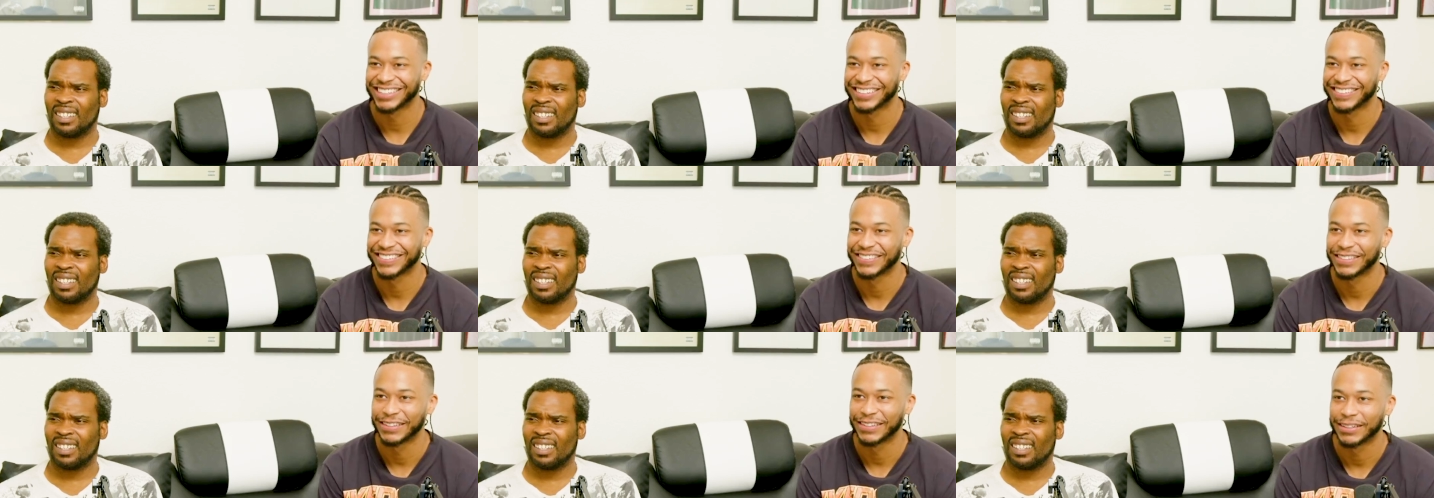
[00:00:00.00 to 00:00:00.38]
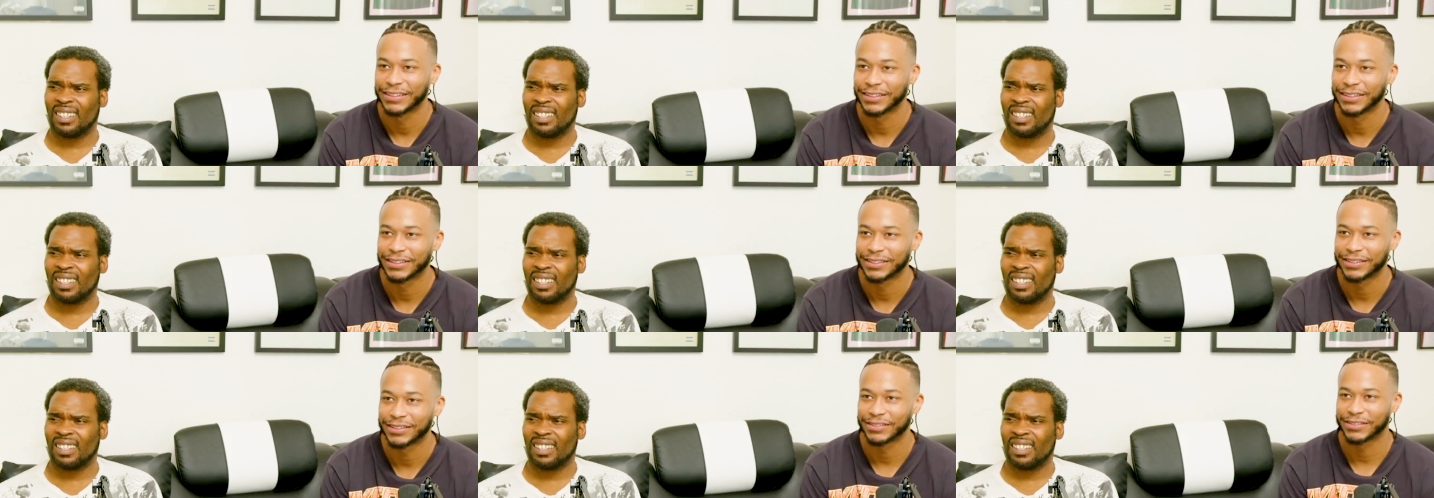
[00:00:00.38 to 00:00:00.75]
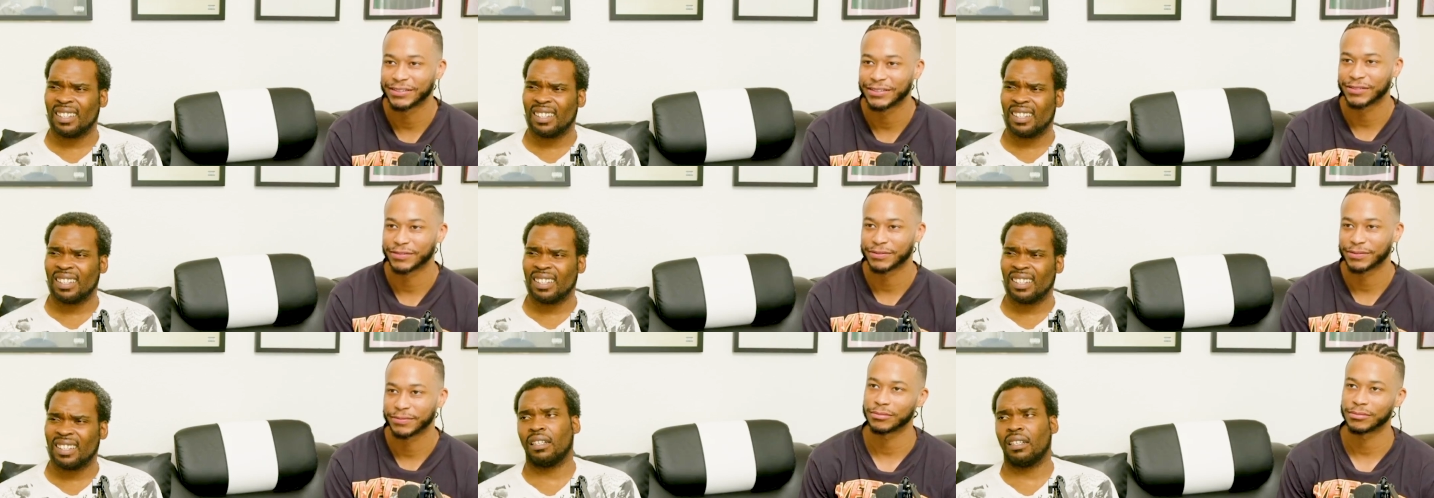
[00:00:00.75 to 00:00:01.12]

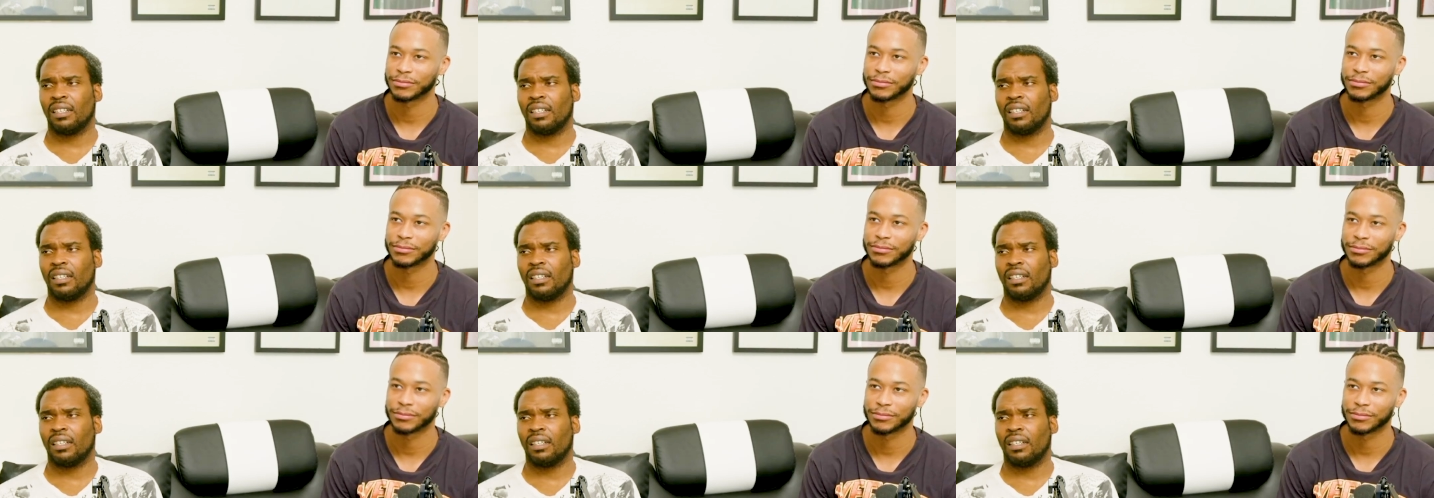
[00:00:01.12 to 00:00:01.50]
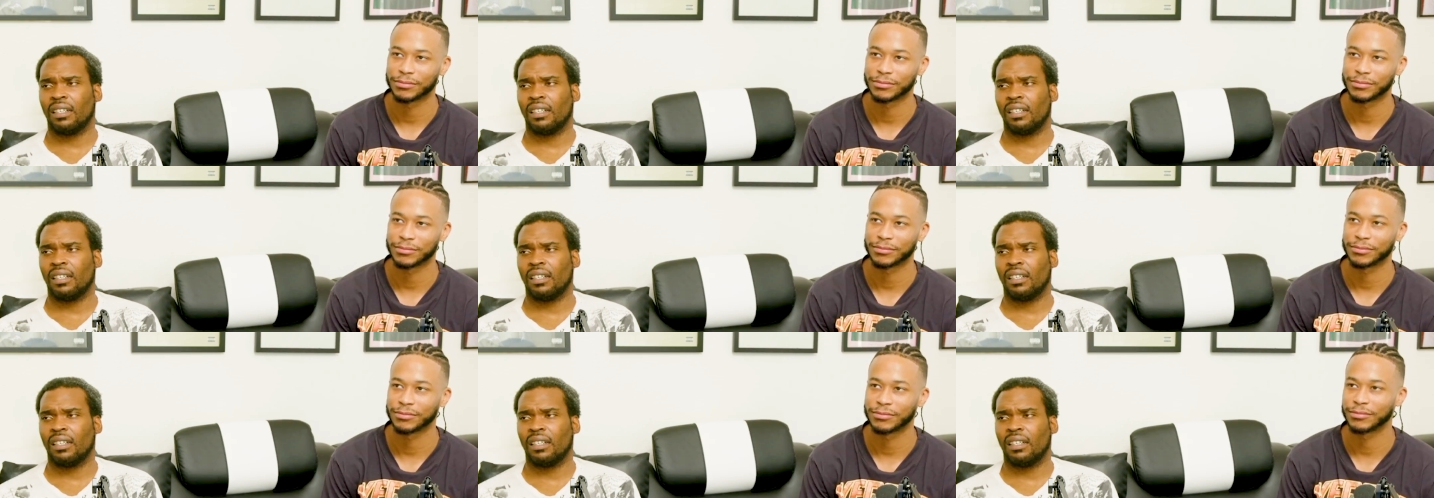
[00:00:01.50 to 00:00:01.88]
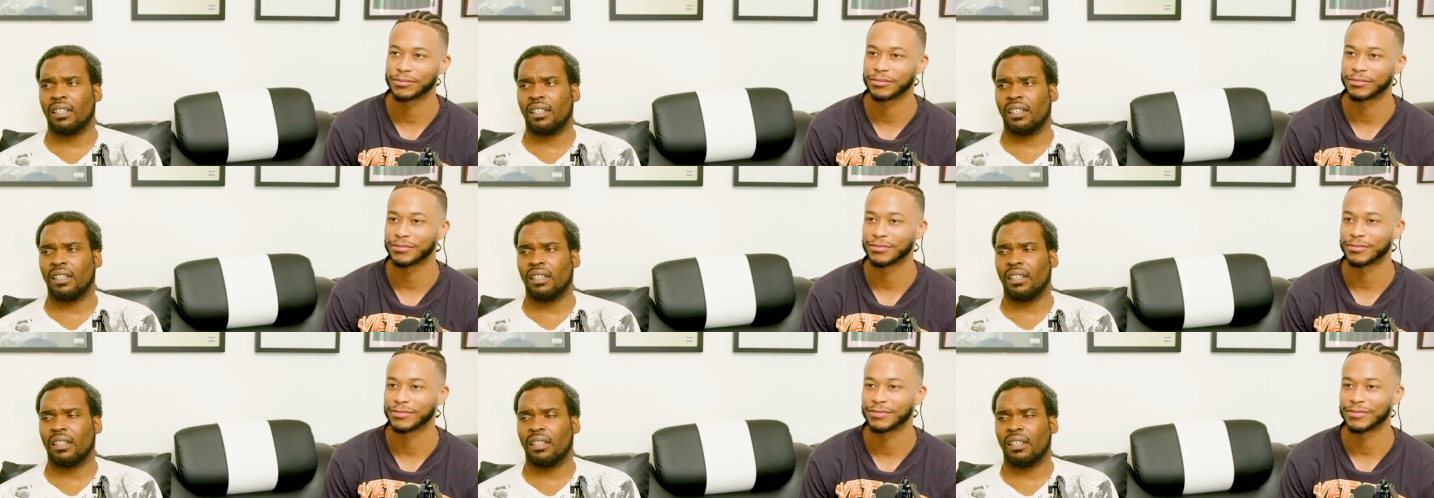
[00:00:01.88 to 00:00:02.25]

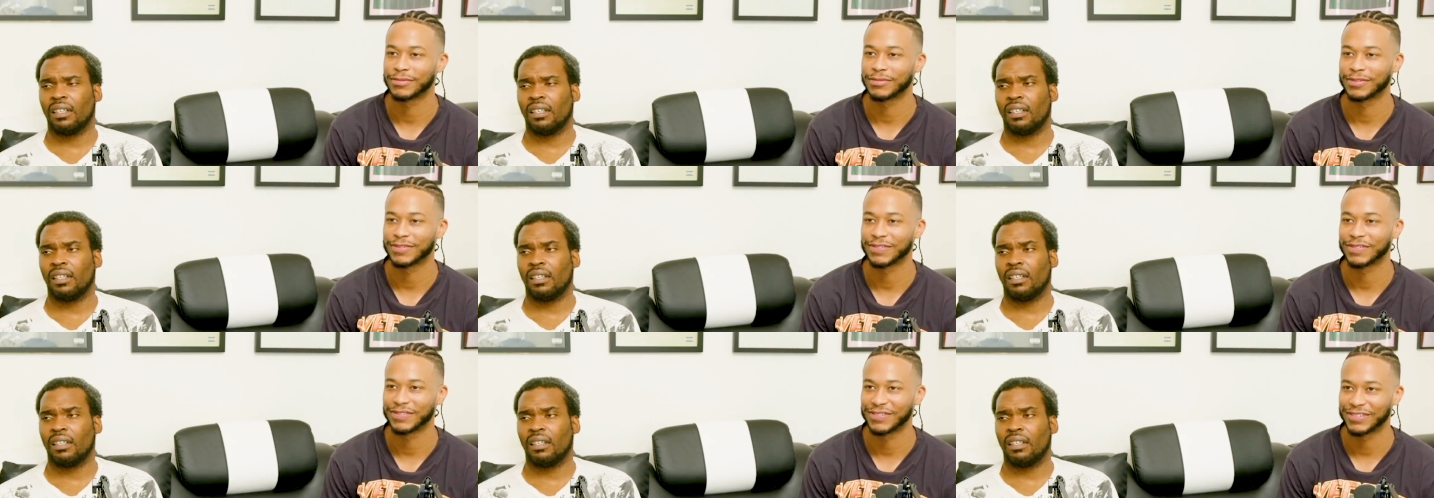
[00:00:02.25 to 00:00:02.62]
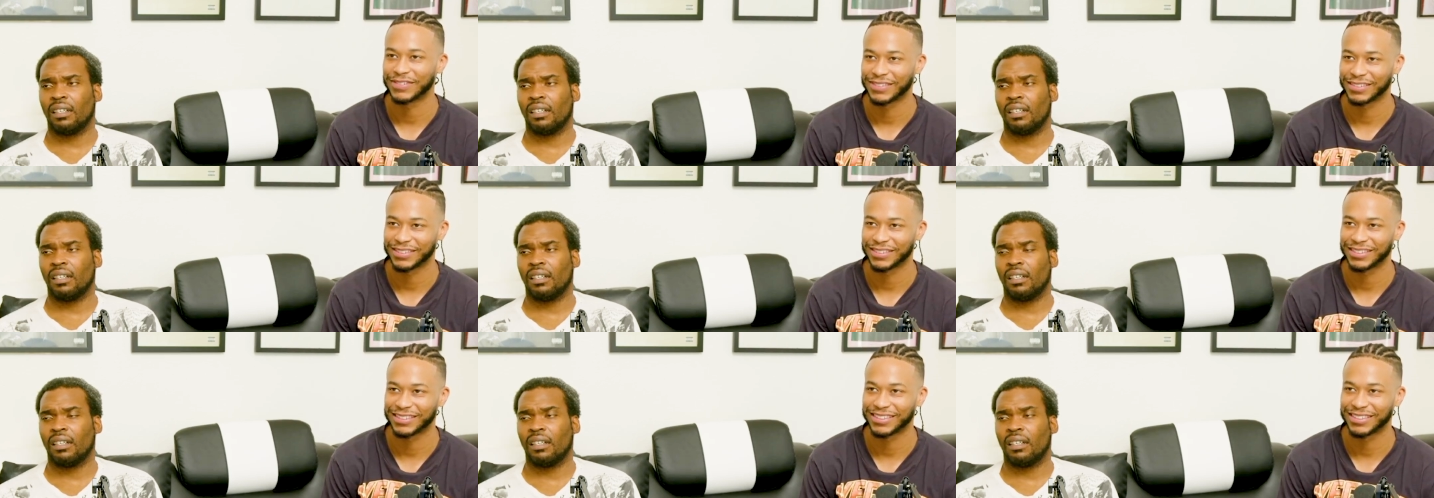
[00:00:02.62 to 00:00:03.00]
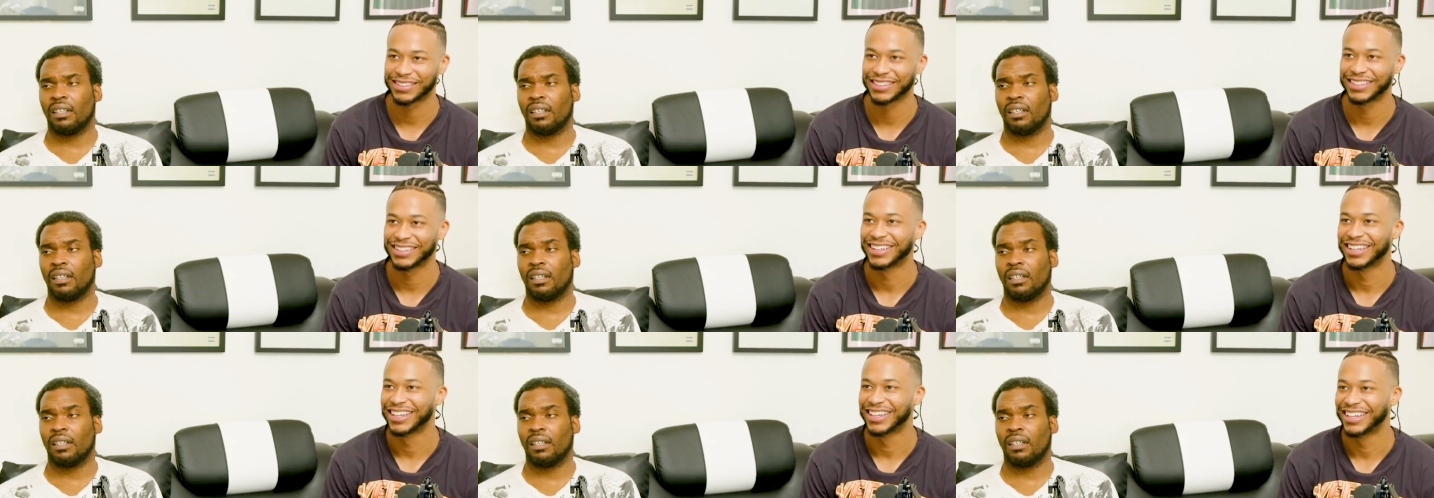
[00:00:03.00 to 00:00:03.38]

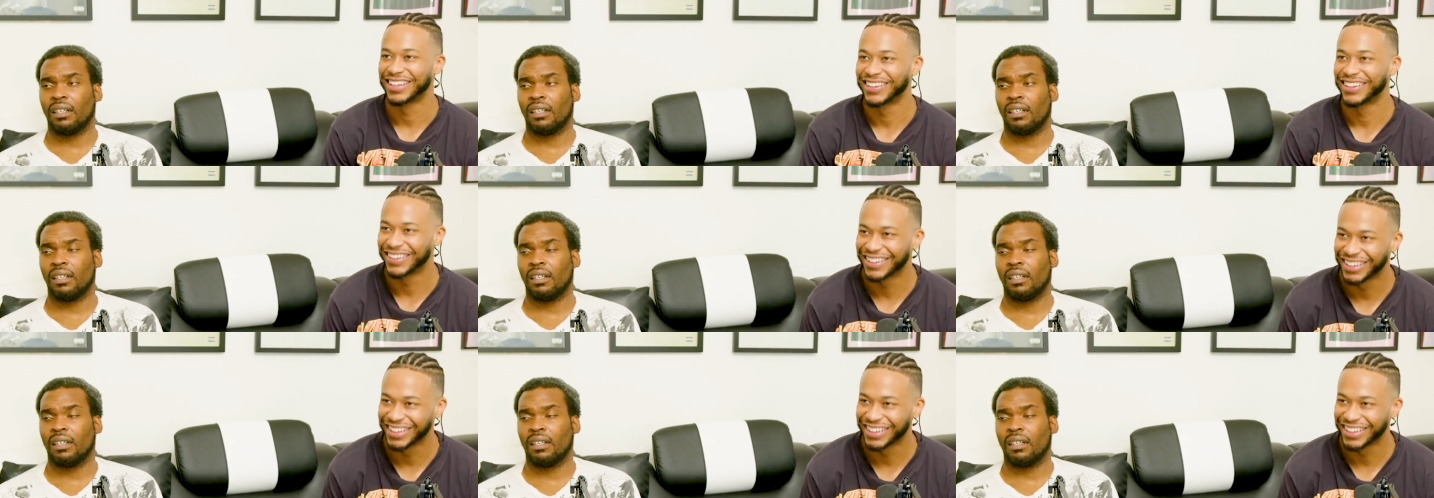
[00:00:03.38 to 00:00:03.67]
(silence)